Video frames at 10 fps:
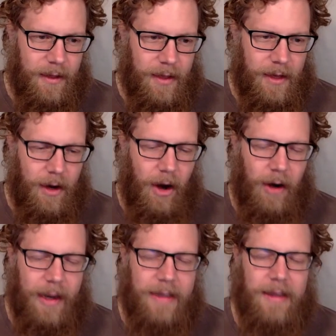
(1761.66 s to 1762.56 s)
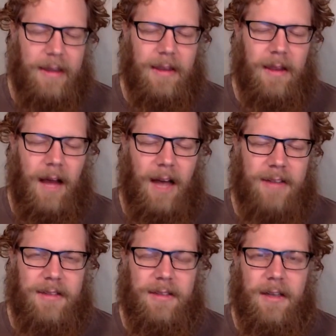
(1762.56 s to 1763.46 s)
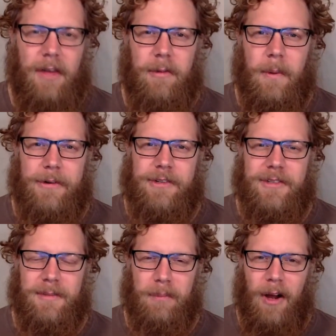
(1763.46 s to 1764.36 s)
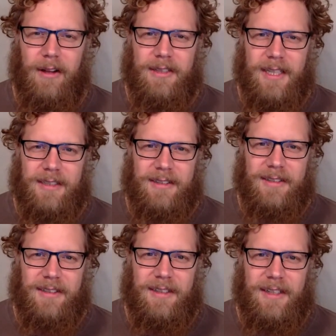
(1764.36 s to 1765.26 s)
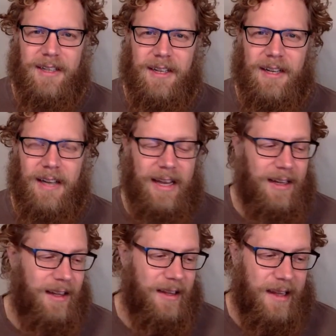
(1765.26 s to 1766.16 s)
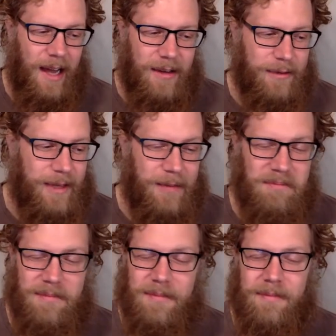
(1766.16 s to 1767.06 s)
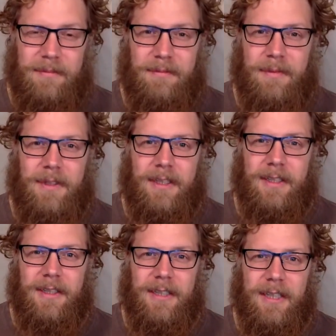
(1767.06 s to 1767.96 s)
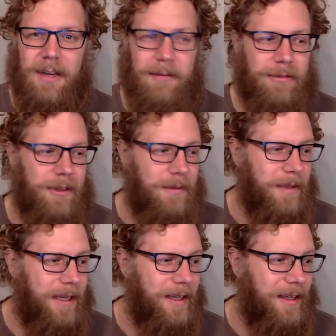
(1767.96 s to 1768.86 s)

there are a lot of emotions in politics, and a lot of them come from